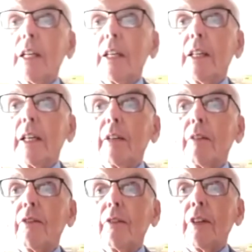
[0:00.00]

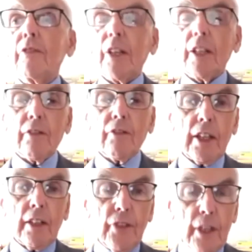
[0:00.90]
in fact,
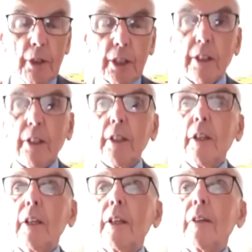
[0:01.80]
very famous
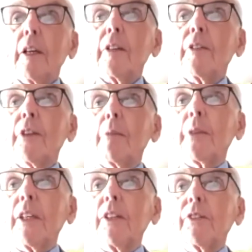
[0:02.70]
in some
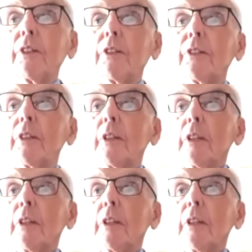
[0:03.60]
cases,